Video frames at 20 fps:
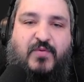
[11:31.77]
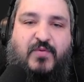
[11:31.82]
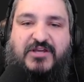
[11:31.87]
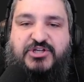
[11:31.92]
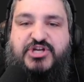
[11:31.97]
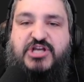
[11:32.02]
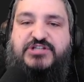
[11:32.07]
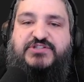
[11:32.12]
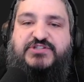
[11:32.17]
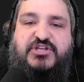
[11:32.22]
is
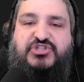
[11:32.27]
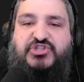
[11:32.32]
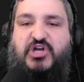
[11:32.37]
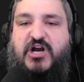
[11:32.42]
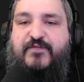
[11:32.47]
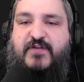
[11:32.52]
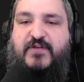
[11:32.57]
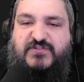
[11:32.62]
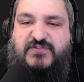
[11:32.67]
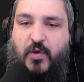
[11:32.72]
just the
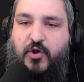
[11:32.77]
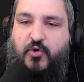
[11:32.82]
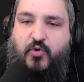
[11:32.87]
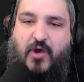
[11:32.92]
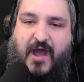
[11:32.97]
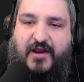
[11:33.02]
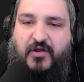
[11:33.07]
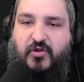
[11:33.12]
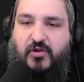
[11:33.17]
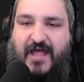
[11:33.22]
surface of what
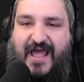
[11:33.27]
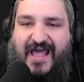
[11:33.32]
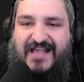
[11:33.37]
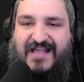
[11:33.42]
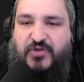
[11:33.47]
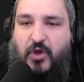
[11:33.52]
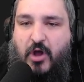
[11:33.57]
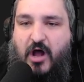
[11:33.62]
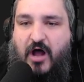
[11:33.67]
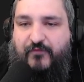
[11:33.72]
Chronicle has
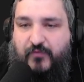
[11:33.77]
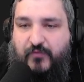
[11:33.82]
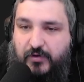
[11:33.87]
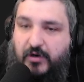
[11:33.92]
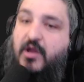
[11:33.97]
to offer.